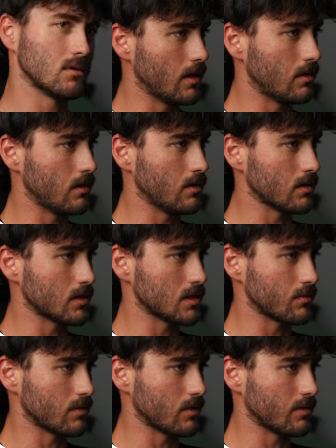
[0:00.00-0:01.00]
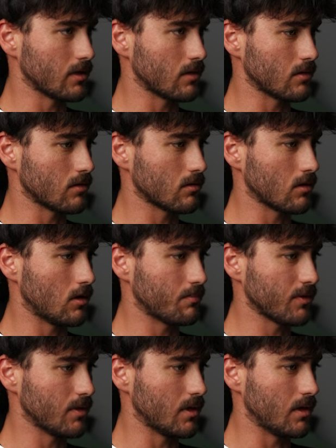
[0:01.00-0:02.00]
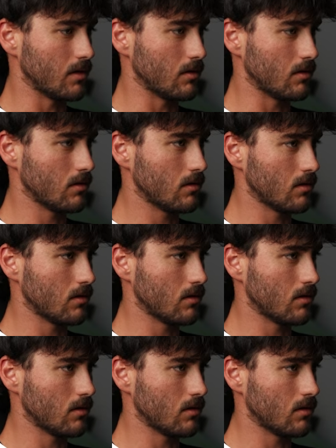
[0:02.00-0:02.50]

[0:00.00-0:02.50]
And then this is where we're gonna crop in